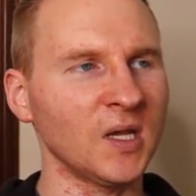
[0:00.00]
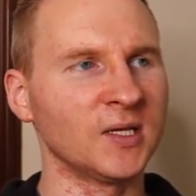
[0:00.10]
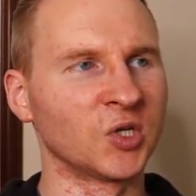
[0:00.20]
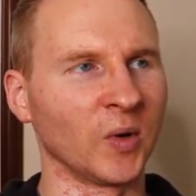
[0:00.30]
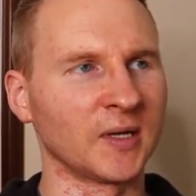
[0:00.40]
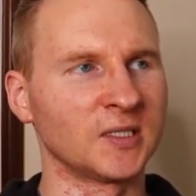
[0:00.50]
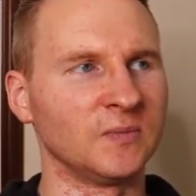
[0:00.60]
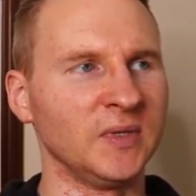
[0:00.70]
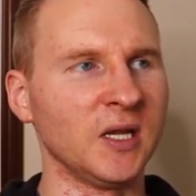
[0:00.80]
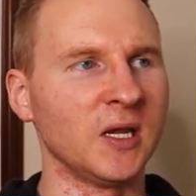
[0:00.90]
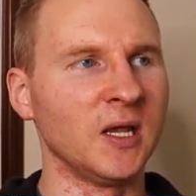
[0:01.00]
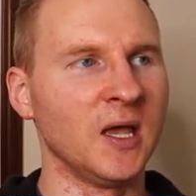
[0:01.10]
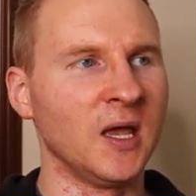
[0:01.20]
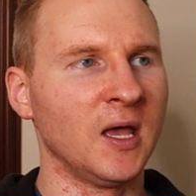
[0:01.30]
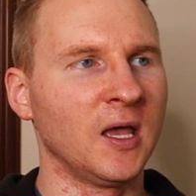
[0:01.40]
is going to
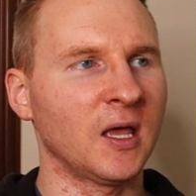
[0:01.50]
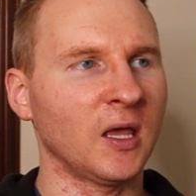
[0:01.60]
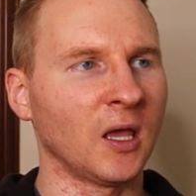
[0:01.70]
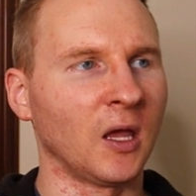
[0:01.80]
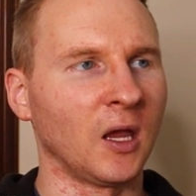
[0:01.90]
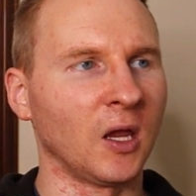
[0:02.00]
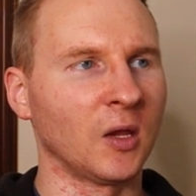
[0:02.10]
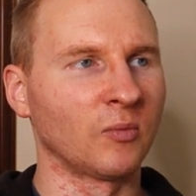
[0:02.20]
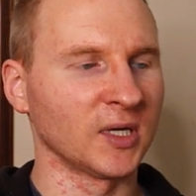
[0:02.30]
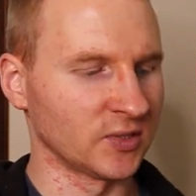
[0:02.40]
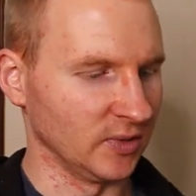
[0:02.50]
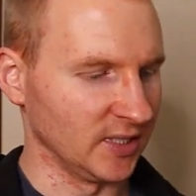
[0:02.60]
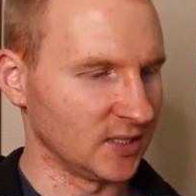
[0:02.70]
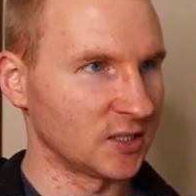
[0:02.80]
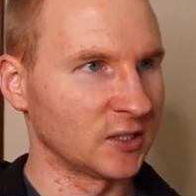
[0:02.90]
be a press
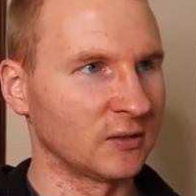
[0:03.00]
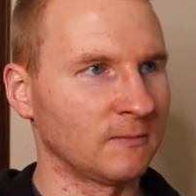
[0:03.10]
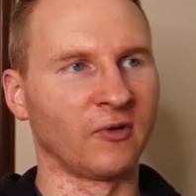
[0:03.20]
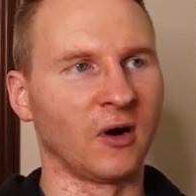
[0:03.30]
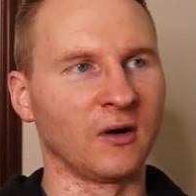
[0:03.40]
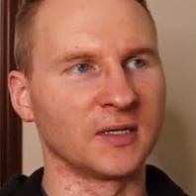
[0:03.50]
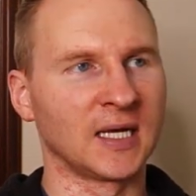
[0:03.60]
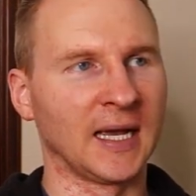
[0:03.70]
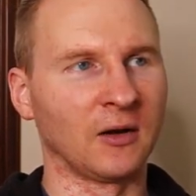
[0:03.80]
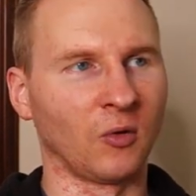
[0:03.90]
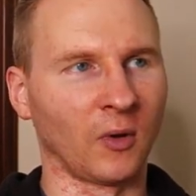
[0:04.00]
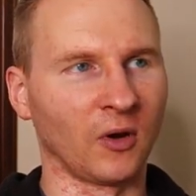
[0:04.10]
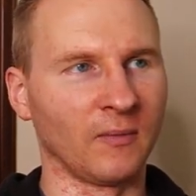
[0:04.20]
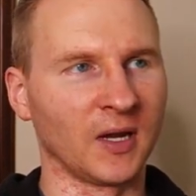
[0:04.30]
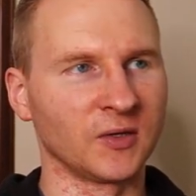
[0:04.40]
release. For our title, we're
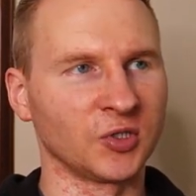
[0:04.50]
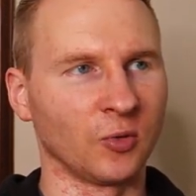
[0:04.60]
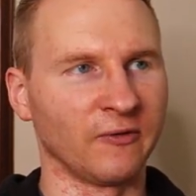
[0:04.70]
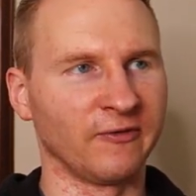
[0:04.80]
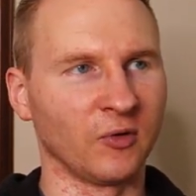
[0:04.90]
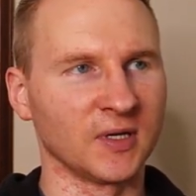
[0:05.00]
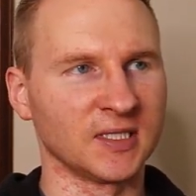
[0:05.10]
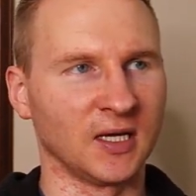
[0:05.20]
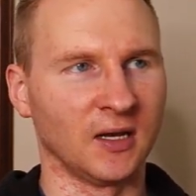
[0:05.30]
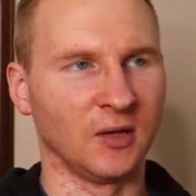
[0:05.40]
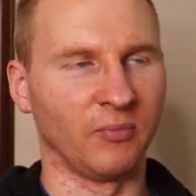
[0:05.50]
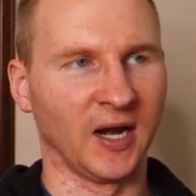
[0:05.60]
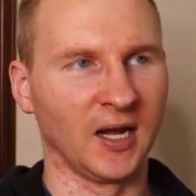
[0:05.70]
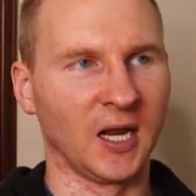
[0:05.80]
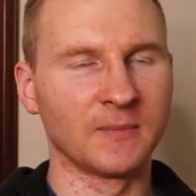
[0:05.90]
going to make sure we focus on the
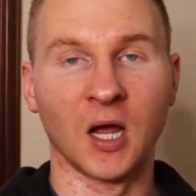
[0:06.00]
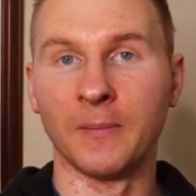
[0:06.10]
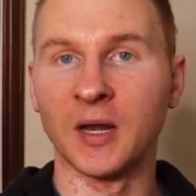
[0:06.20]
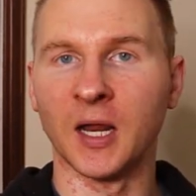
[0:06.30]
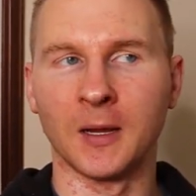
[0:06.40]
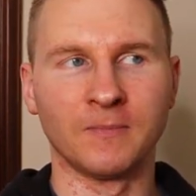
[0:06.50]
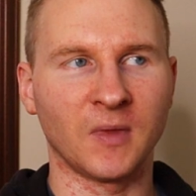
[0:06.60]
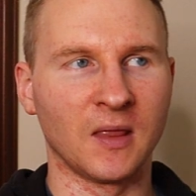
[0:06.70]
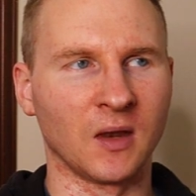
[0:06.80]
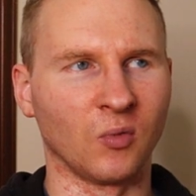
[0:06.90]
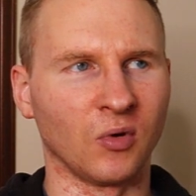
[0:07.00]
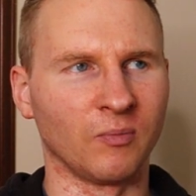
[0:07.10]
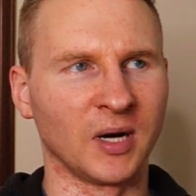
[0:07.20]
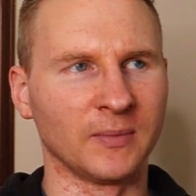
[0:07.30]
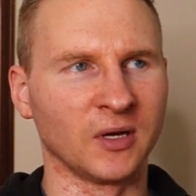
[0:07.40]
brand name, company name, and then
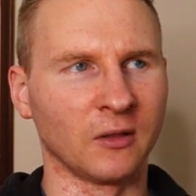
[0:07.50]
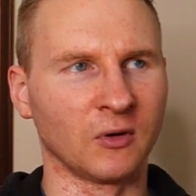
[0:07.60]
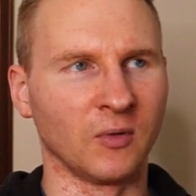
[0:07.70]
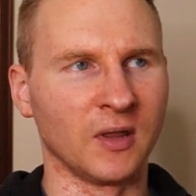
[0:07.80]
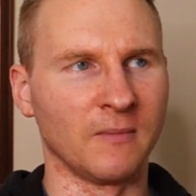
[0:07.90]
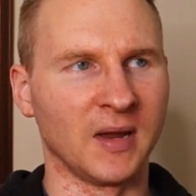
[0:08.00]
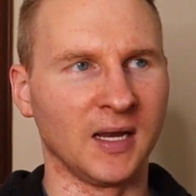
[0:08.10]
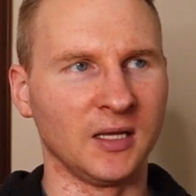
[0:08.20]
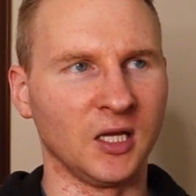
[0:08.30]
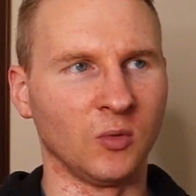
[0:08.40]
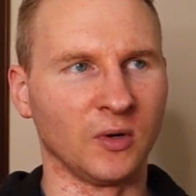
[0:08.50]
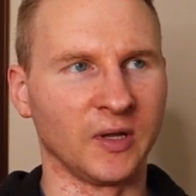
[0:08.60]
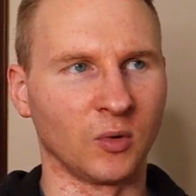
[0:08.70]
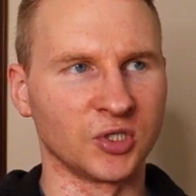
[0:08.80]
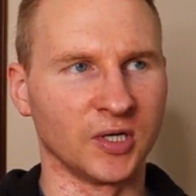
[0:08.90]
we're probably going to throw in the main
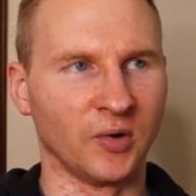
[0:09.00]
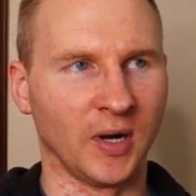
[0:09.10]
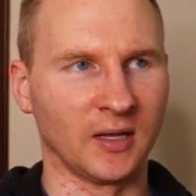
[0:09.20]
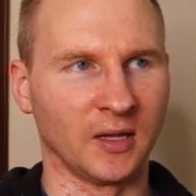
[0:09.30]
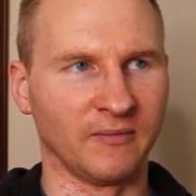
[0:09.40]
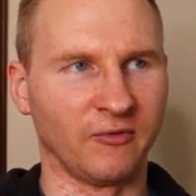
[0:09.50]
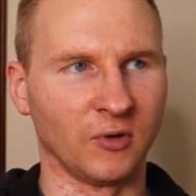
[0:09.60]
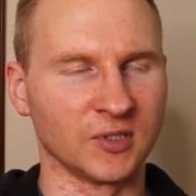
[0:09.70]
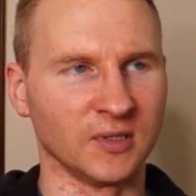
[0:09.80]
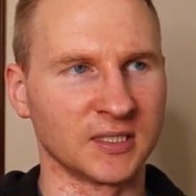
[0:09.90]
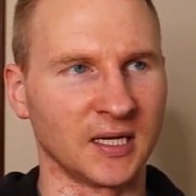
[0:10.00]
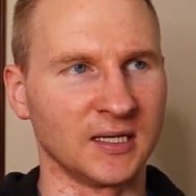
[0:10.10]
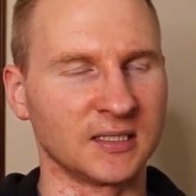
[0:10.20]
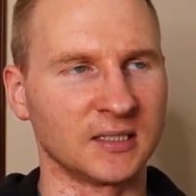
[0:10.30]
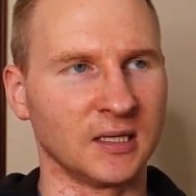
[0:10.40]
keyword that we're trying to rank them for. So let's
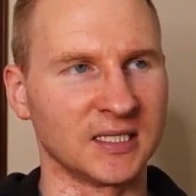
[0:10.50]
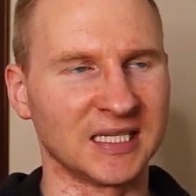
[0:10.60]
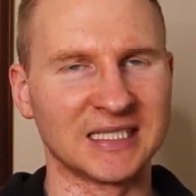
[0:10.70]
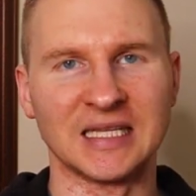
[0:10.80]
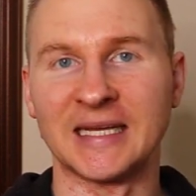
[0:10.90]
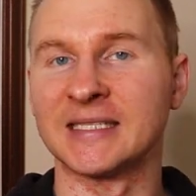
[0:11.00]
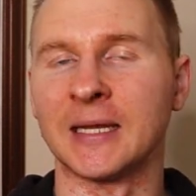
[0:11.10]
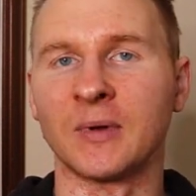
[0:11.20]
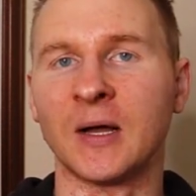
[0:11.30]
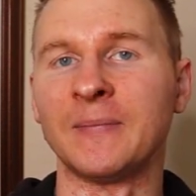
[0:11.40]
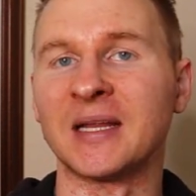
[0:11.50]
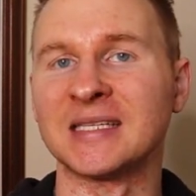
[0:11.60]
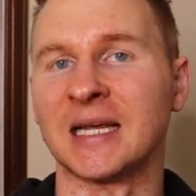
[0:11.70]
say it's a landscaping company in